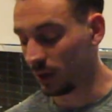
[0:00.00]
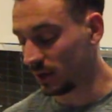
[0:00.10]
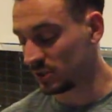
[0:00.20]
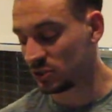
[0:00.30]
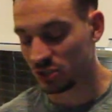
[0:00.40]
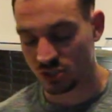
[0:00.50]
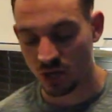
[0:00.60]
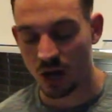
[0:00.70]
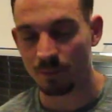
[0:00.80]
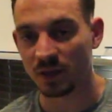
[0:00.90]
is just
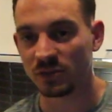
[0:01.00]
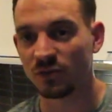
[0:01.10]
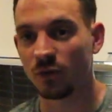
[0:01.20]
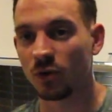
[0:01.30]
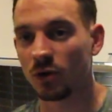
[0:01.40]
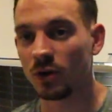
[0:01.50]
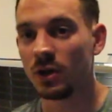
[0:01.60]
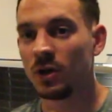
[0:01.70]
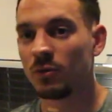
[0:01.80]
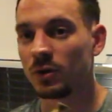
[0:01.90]
toppings for,
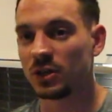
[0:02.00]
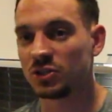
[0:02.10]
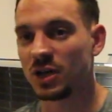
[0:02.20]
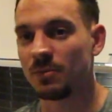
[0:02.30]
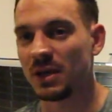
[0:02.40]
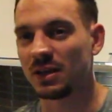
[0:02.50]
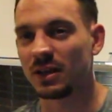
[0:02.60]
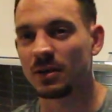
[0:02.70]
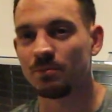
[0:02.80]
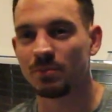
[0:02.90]
we're gonna try to make like
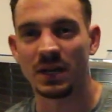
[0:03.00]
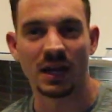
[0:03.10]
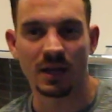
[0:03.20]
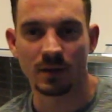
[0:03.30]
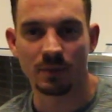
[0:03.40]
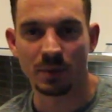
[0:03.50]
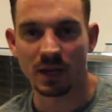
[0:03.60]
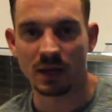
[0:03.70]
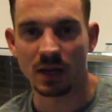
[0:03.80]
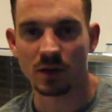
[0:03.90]
a banana
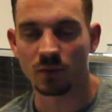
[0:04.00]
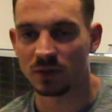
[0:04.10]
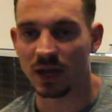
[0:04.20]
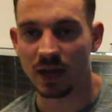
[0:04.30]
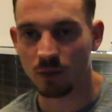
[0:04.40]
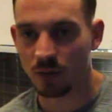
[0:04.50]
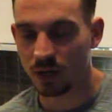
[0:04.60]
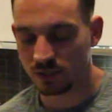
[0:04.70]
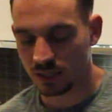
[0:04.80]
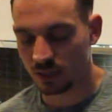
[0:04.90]
pancake with the egg
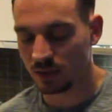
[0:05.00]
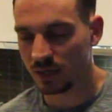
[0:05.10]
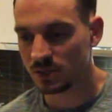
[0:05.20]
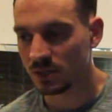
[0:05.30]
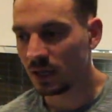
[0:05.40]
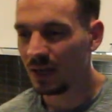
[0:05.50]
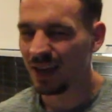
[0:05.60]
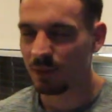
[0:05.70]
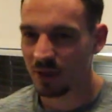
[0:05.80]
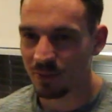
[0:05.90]
whites and this,
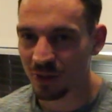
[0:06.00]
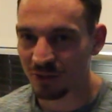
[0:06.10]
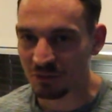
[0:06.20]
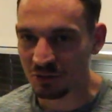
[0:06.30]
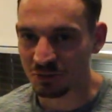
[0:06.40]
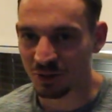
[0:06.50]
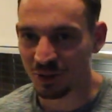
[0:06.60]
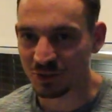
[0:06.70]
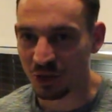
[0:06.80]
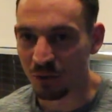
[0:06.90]
and maybe I'll even use one of
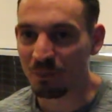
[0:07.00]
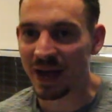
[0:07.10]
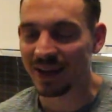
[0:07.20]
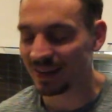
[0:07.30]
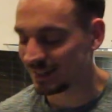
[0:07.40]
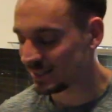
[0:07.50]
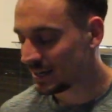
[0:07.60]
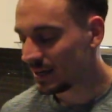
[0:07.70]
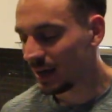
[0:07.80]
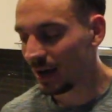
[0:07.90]
those oat packets.
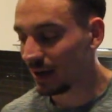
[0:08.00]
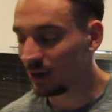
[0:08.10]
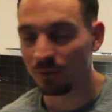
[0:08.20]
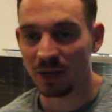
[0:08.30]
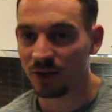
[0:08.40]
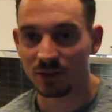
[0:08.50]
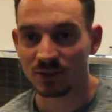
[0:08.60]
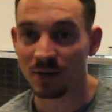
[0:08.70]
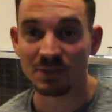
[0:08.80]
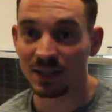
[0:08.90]
It'll be
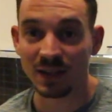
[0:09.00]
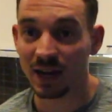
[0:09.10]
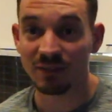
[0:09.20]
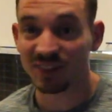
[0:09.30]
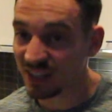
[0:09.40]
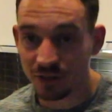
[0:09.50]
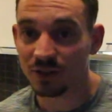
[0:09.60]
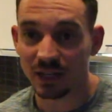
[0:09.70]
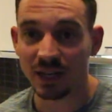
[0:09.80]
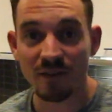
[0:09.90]
something that I've
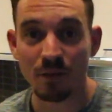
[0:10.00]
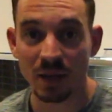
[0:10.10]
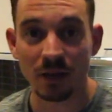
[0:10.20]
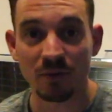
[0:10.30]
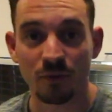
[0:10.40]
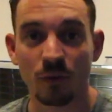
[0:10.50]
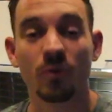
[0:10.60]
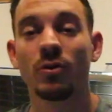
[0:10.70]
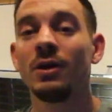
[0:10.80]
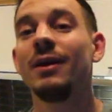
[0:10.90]
literally never made
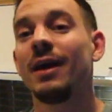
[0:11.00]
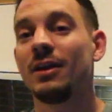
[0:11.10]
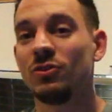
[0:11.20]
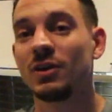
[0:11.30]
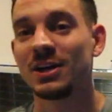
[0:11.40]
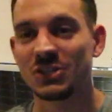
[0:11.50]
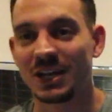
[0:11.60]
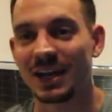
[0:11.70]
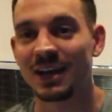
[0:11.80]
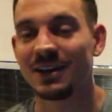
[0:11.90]
before, and you guys are
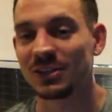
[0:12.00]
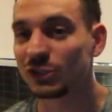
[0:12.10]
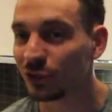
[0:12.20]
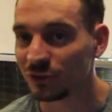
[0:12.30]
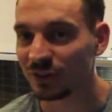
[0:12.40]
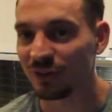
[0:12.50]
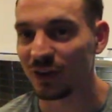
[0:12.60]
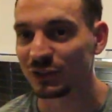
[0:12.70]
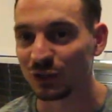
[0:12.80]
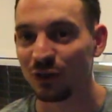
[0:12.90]
gonna get an exclusive
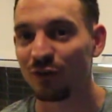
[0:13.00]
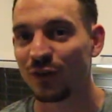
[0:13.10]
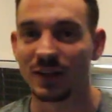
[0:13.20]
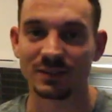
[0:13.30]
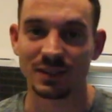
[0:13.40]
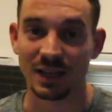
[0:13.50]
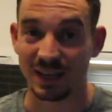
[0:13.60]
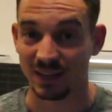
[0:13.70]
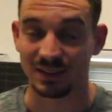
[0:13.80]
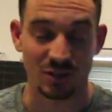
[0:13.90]
here, so if
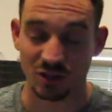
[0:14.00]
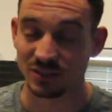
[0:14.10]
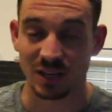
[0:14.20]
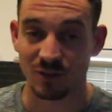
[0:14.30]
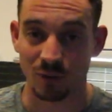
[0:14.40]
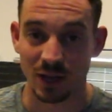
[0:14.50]
it turns out